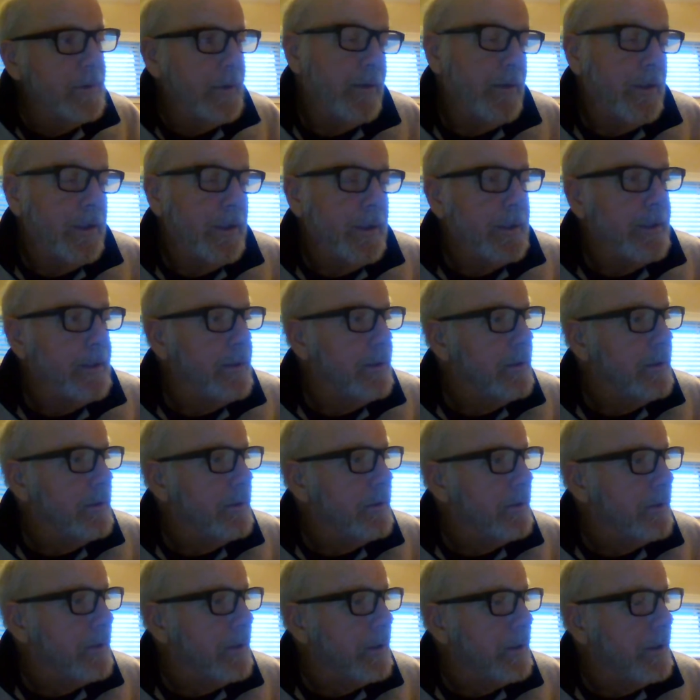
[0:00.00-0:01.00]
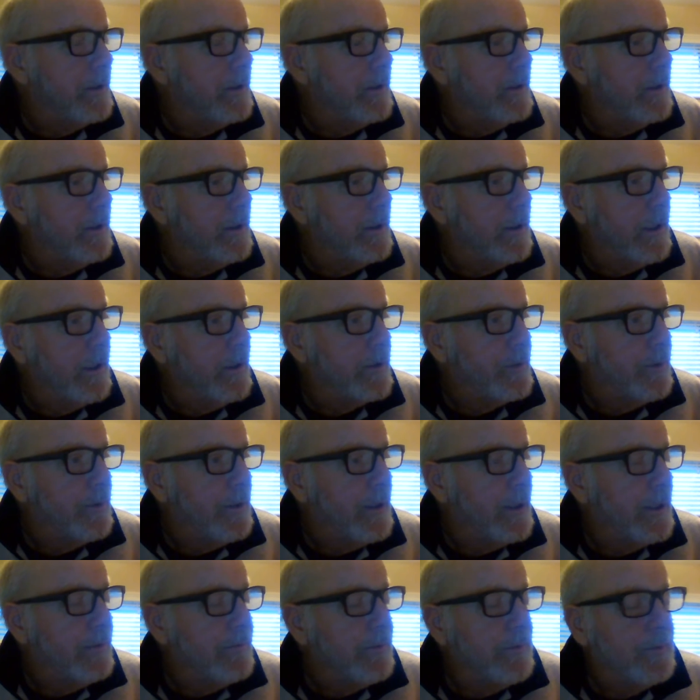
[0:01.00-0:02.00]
All right. She said, "I'll drive."